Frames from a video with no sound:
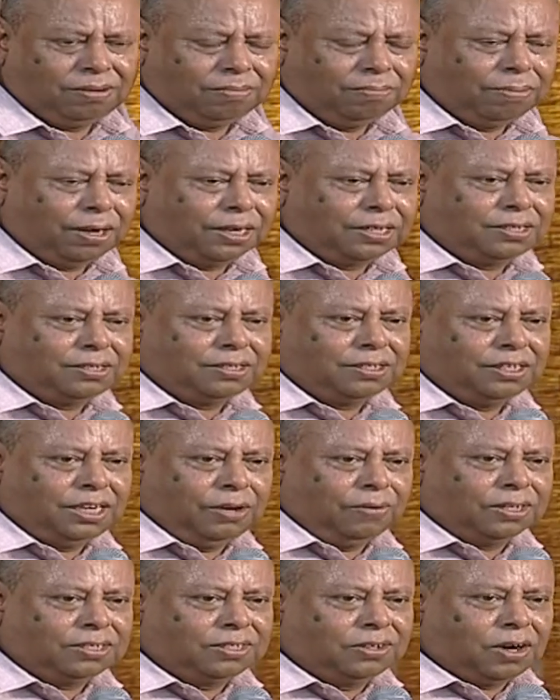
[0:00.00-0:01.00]
but he
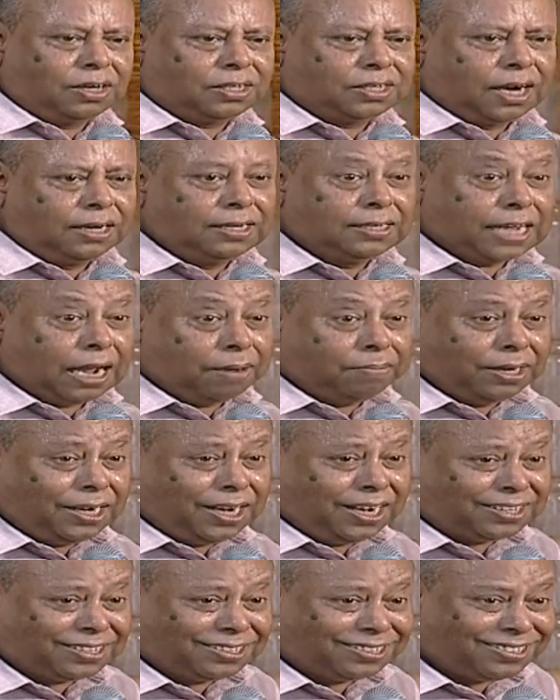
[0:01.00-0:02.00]
was not
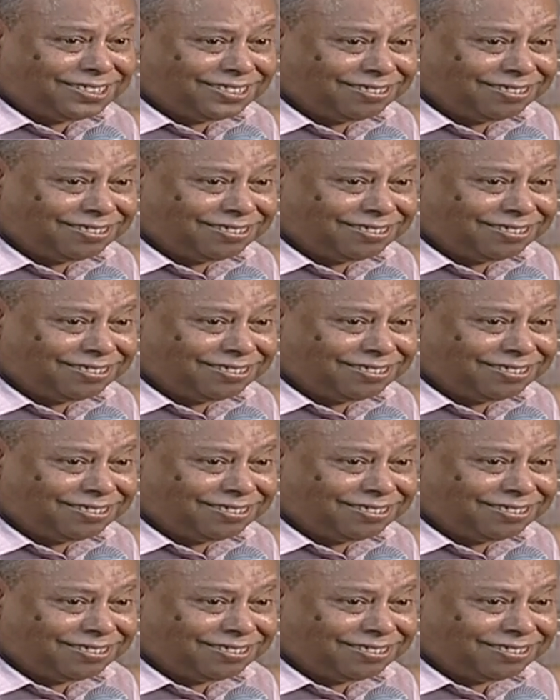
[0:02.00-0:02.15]
contaminated.